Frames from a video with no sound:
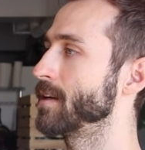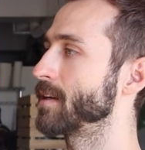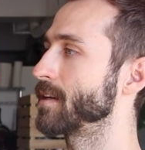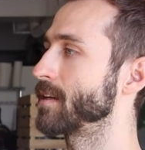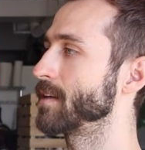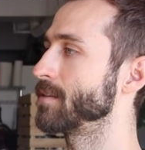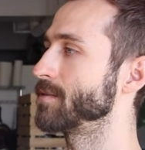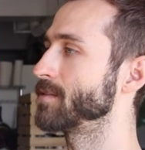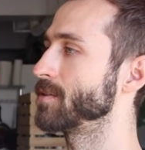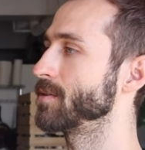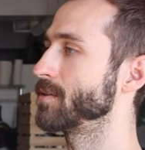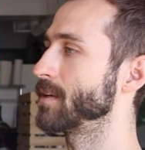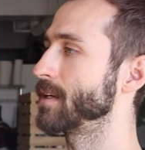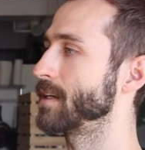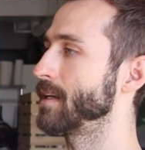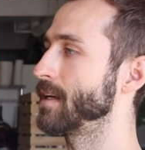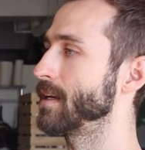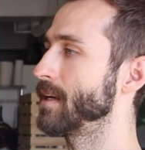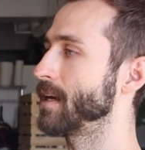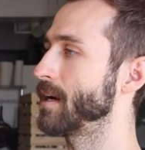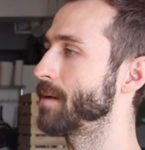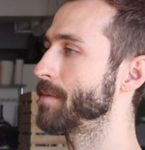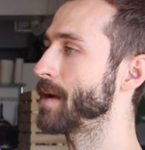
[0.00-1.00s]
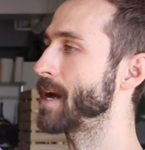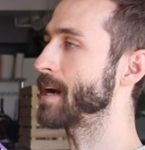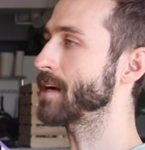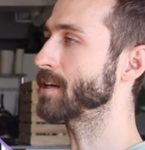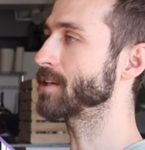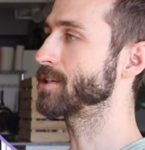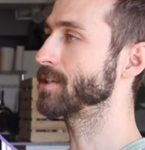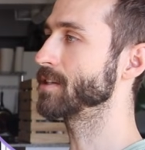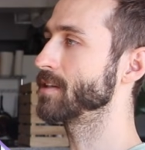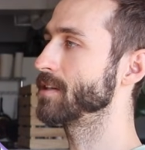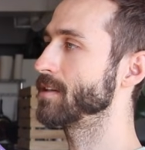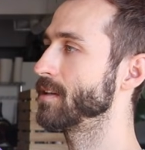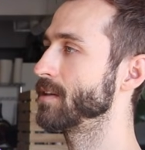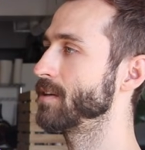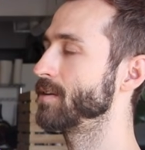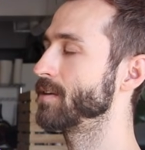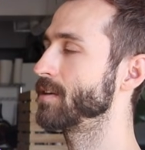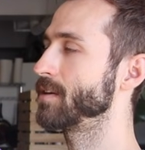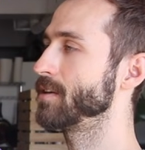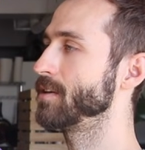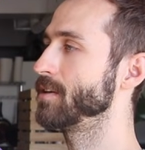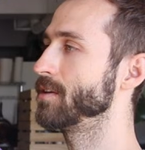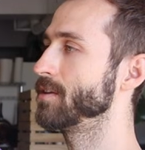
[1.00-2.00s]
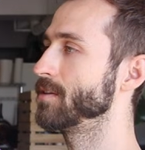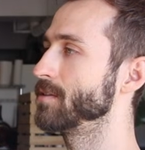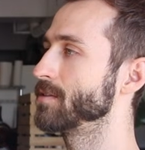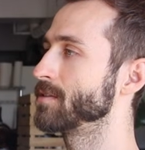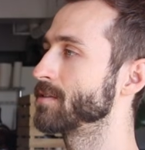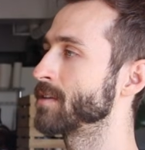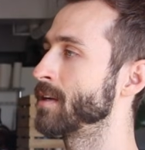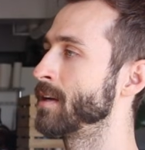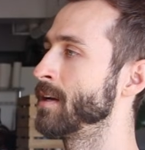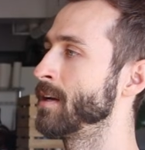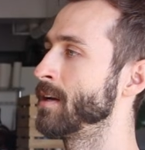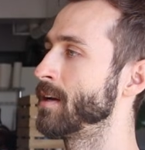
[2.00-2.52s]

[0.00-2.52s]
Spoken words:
It gives you a GitHub action that you can use.